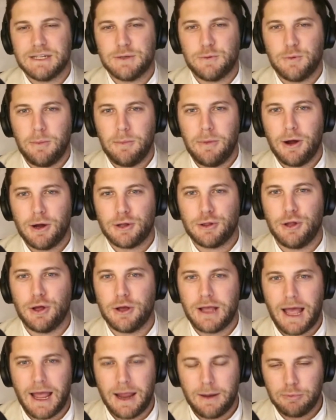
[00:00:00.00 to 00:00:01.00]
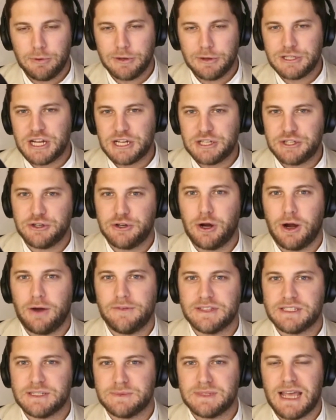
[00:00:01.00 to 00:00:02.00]
Well, Mark, look, I appreciate you
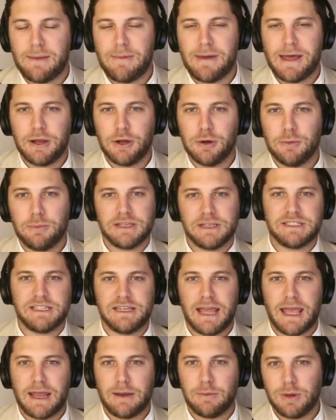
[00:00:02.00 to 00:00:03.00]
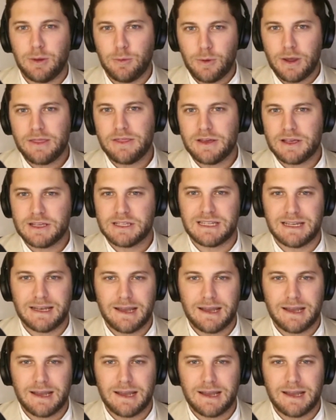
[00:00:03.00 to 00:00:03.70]
carving some time out of your busy day to be with us and